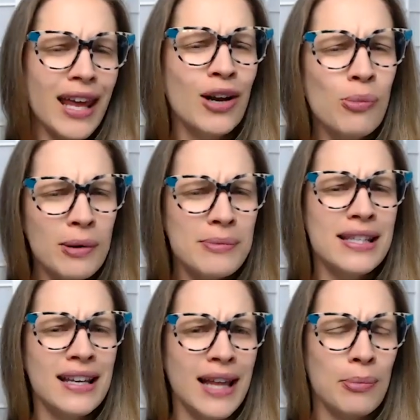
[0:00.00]
I hope I'm
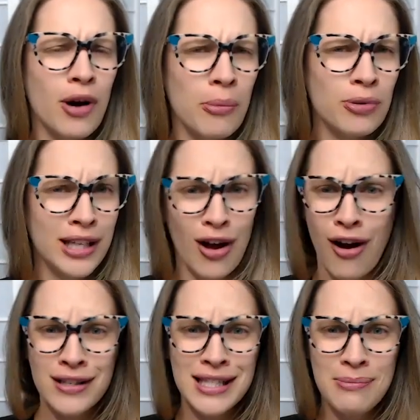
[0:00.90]
saying that properly,
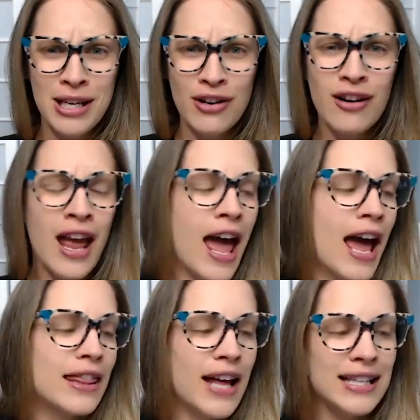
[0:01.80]
oximeter.
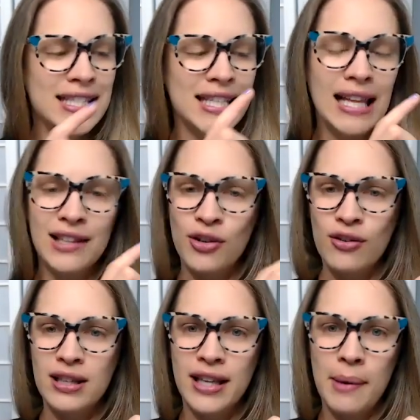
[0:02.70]
That's that
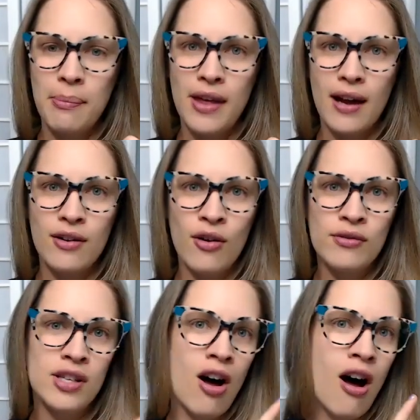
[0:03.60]
little clip that
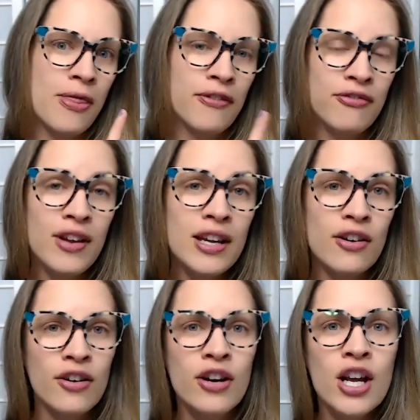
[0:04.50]
goes on the
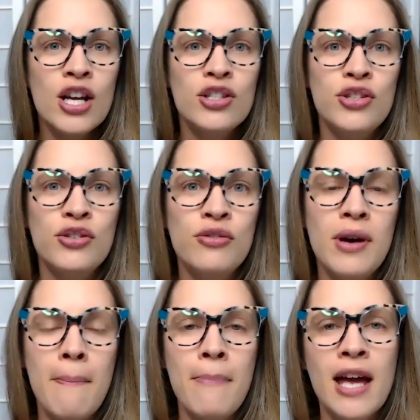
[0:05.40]
finger to
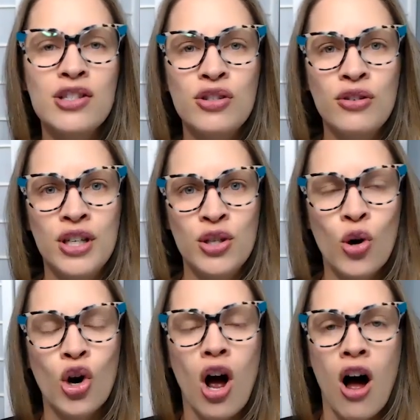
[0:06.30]
measure
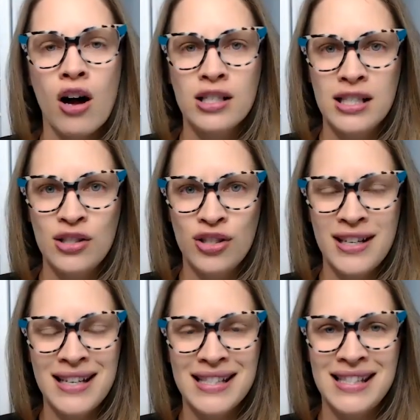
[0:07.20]
your
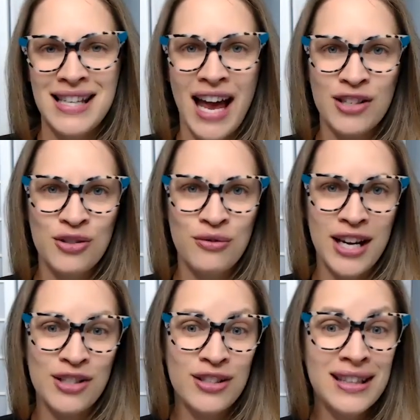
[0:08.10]
oxygen
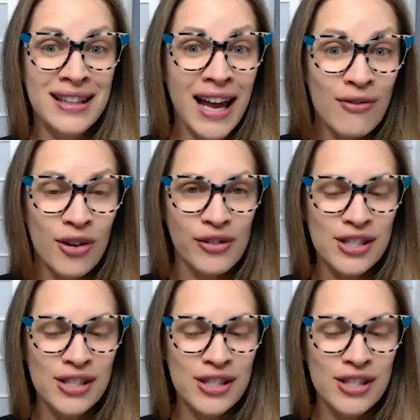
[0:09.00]
saturation level.